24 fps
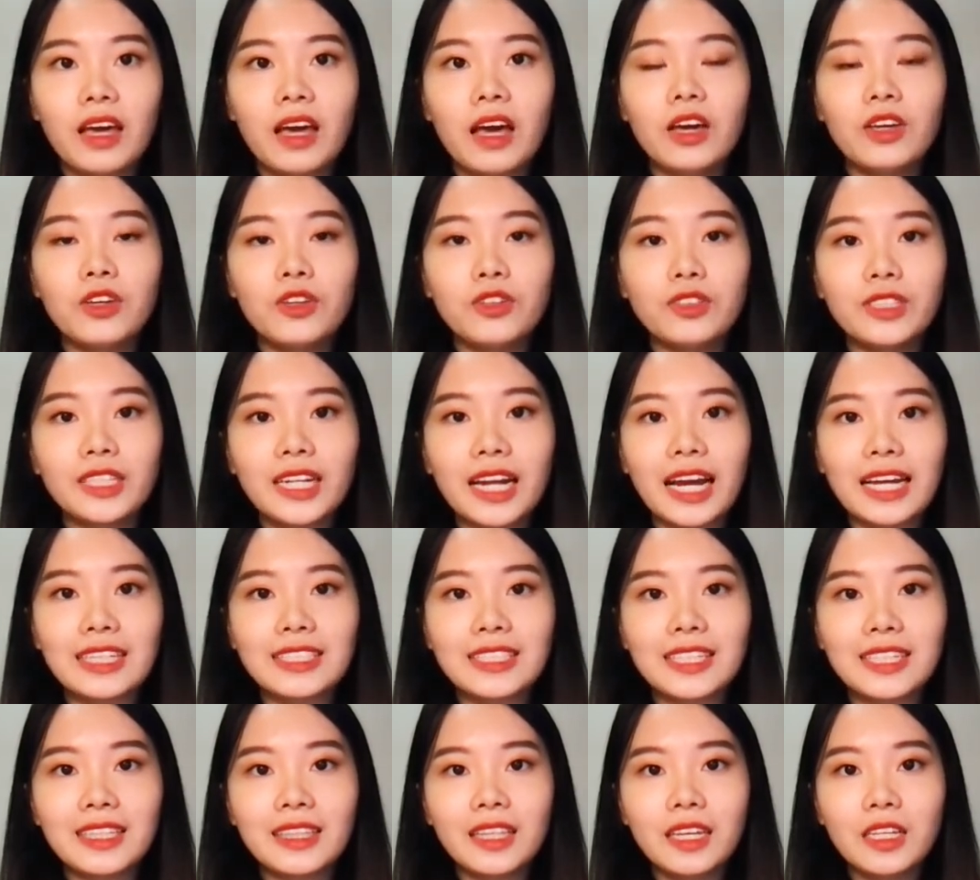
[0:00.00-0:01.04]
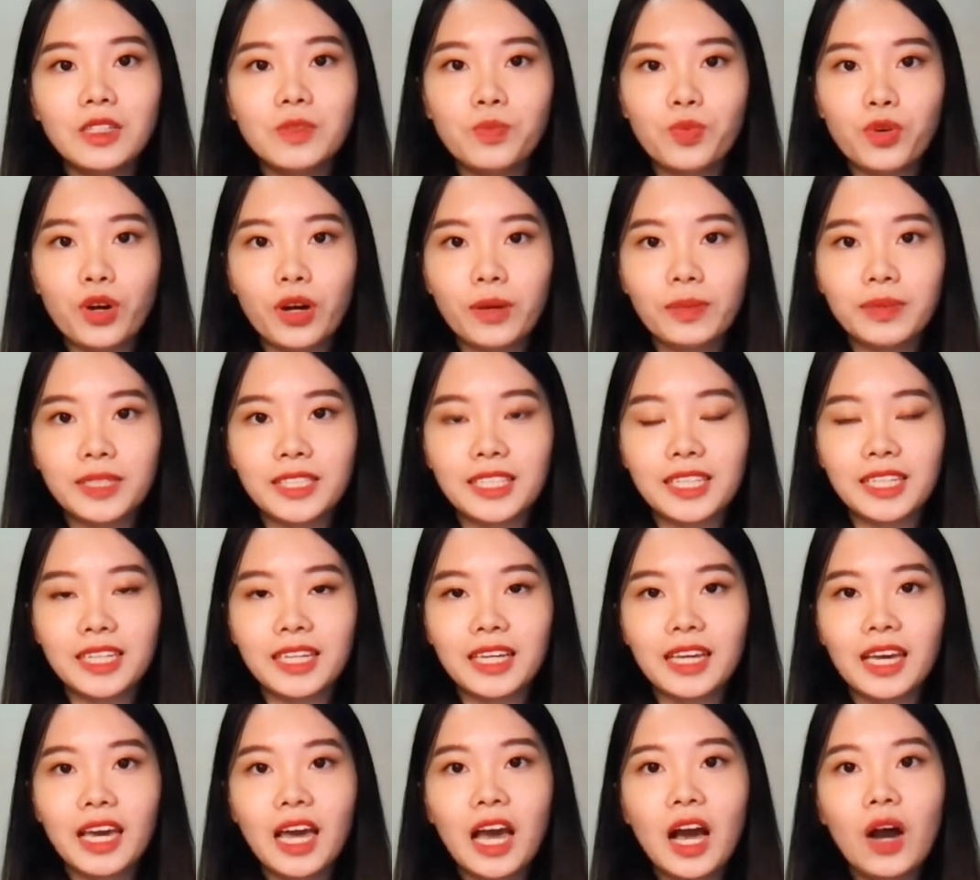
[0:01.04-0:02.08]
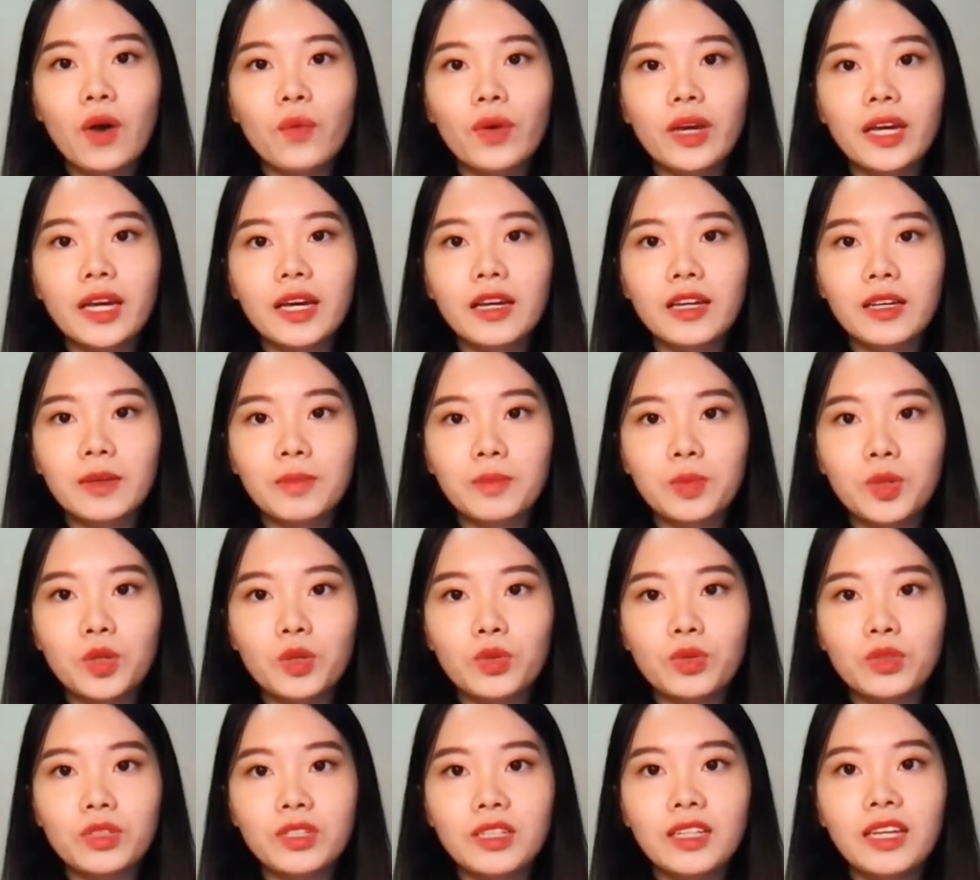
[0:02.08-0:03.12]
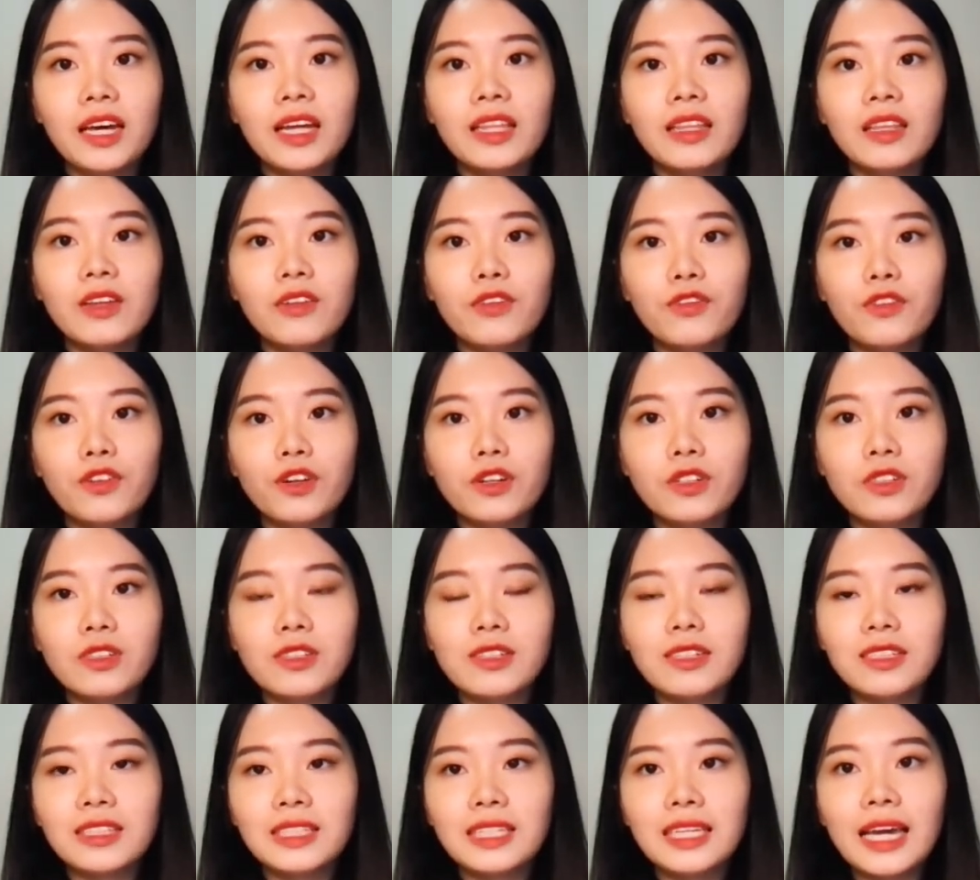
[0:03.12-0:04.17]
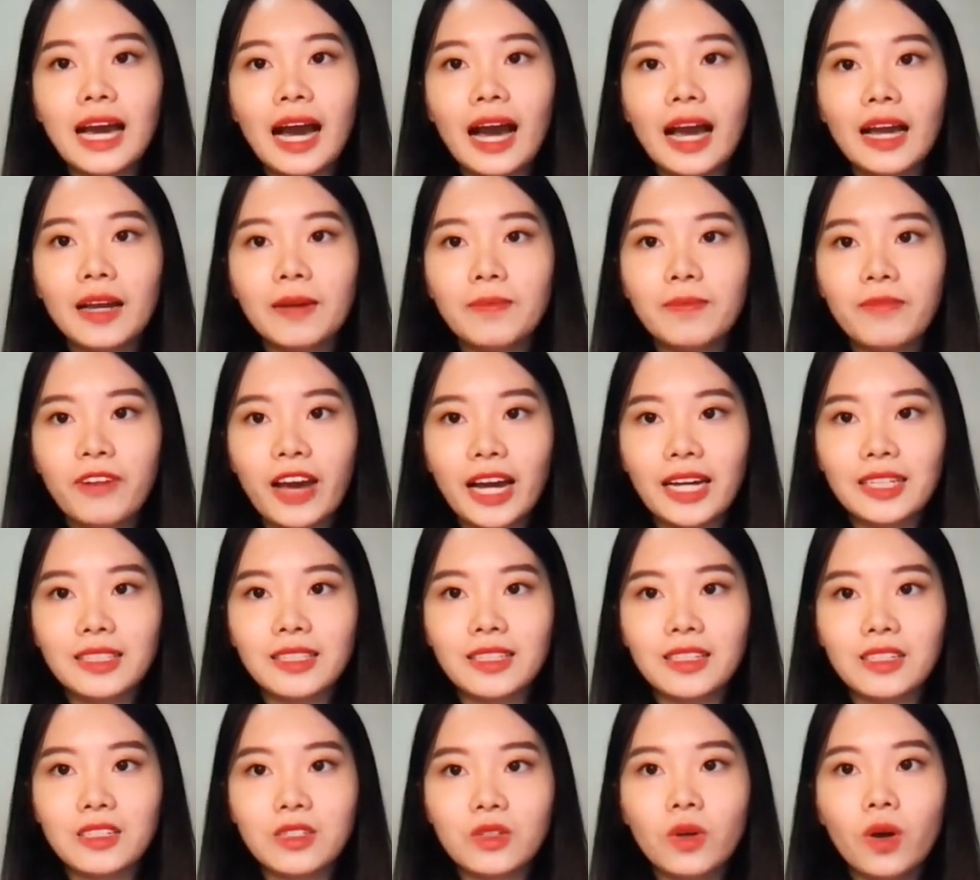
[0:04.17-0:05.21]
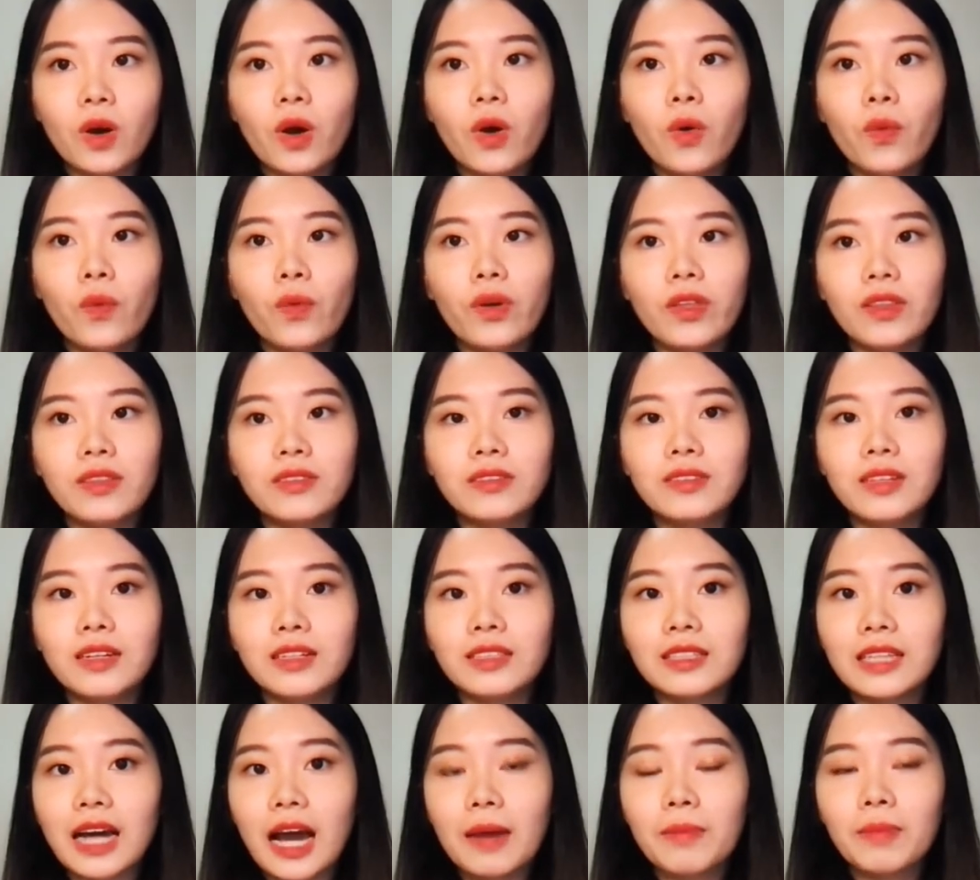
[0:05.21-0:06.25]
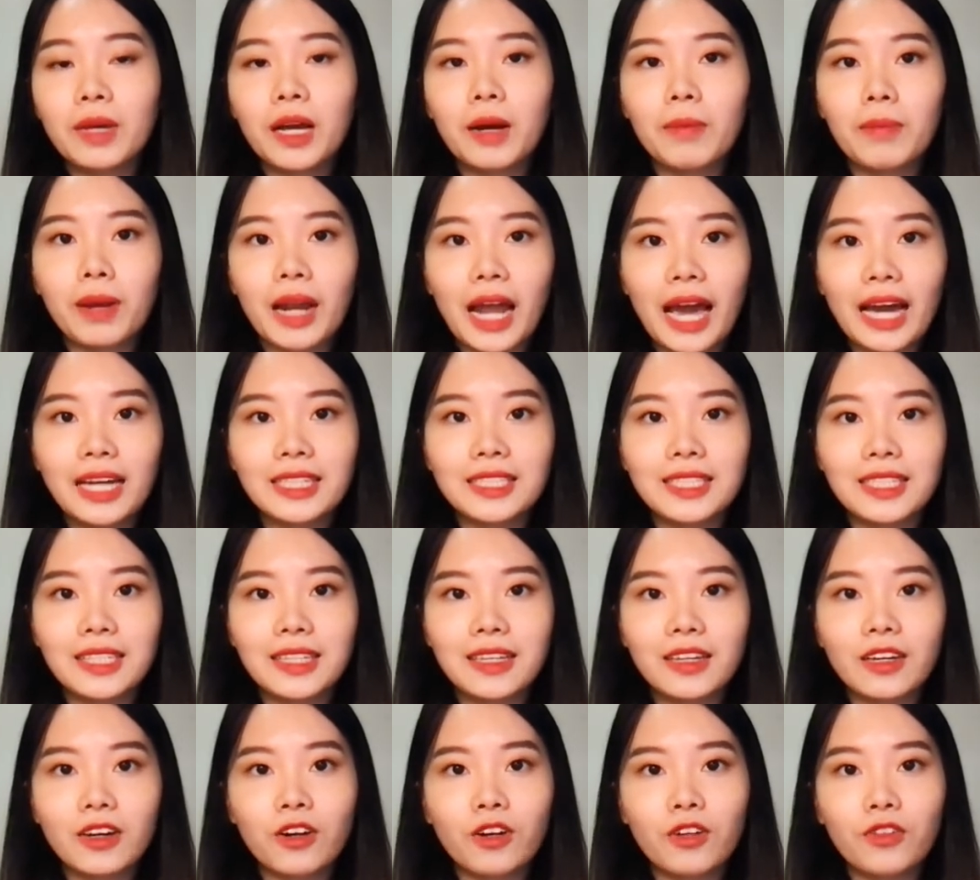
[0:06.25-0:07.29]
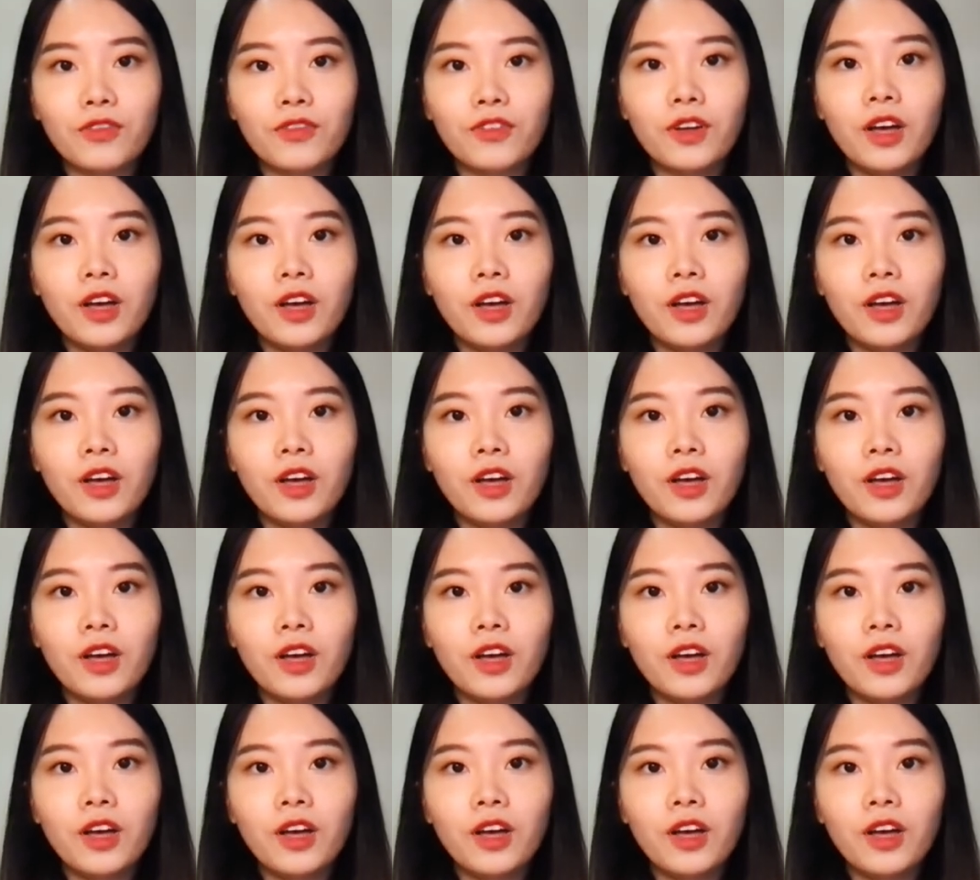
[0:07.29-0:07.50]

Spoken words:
Utilizing this property, we can compute the first d eigenvectors with the time complexity of